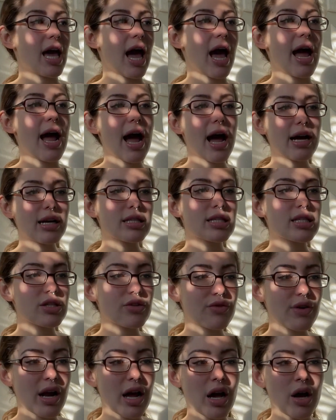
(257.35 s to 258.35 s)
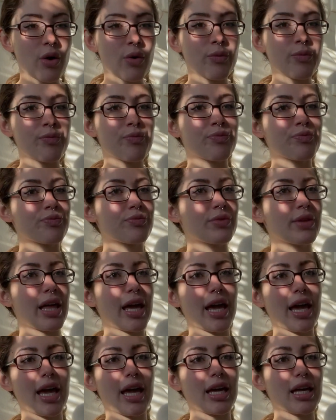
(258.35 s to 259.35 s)
I asked around.
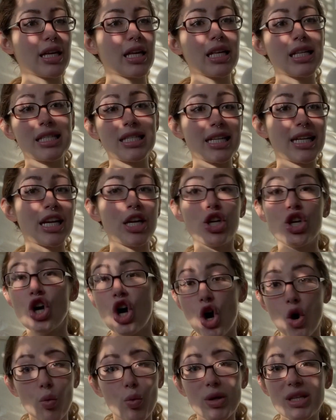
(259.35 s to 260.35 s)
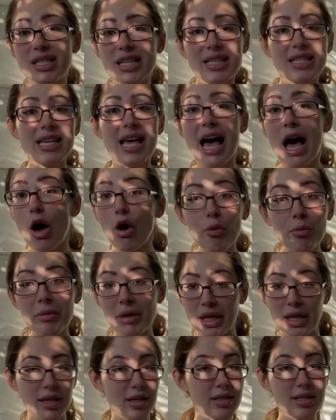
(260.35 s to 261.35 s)
They didn't know what to tell
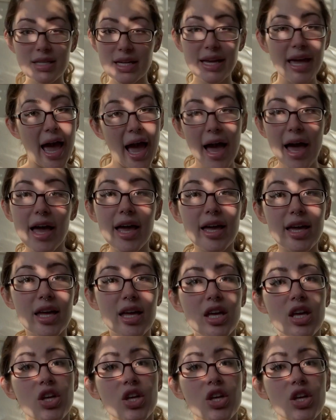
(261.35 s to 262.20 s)
me to get.